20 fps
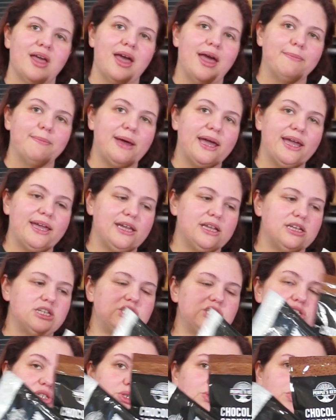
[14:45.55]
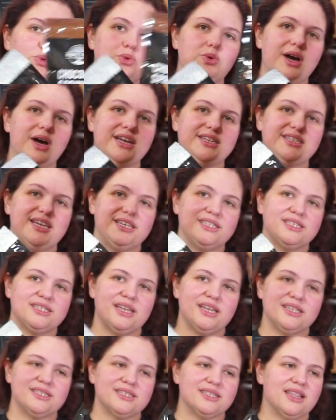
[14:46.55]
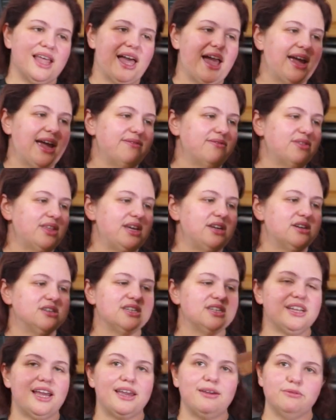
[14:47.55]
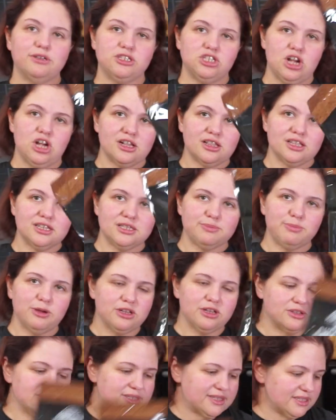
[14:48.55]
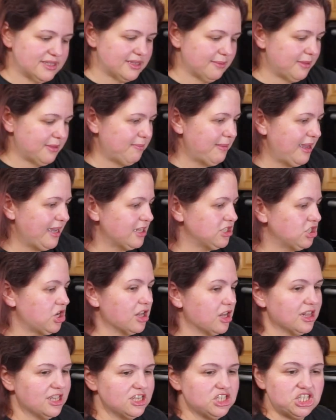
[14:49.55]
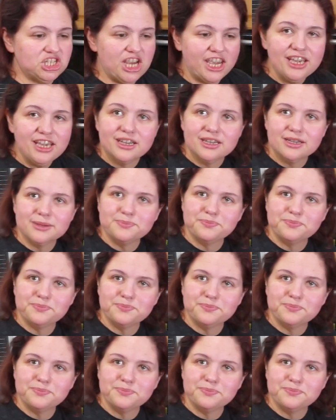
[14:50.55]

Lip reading: I might do a taste test live later tonight with chocolate sprinkles since I'm going to make a chocolate shake